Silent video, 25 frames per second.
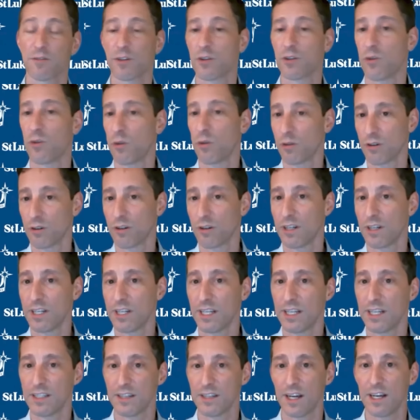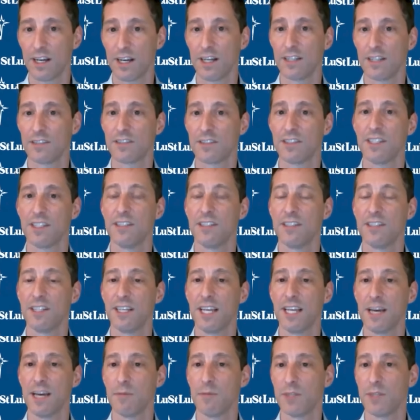for coronary CT
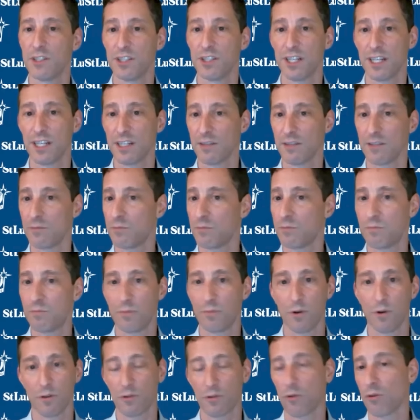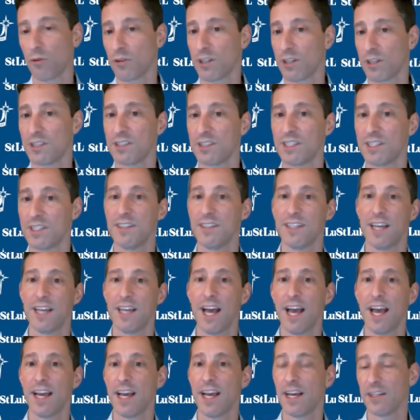imaging, both coronary
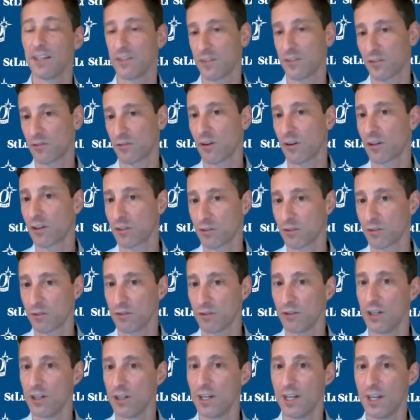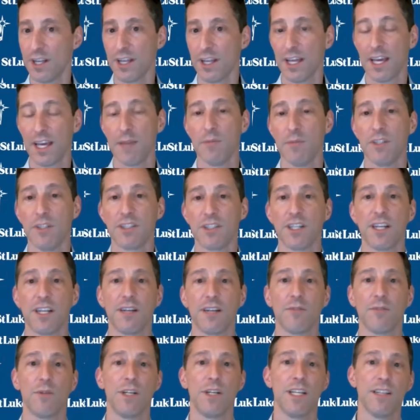CTA and structural
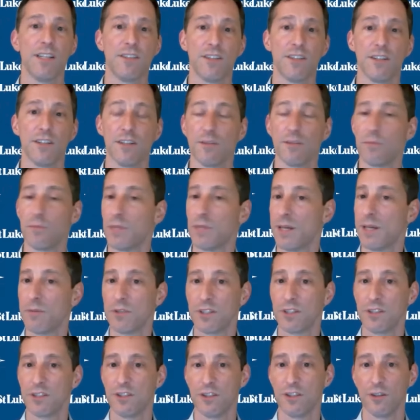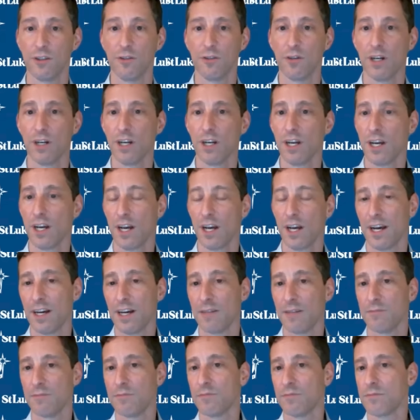imaging. We need to be able to do
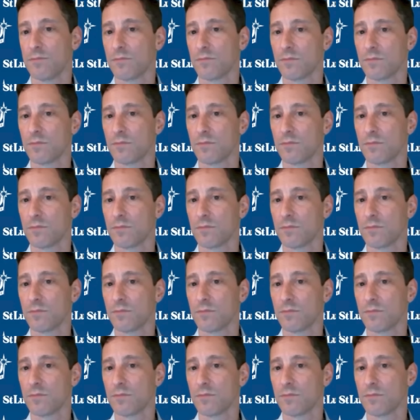CT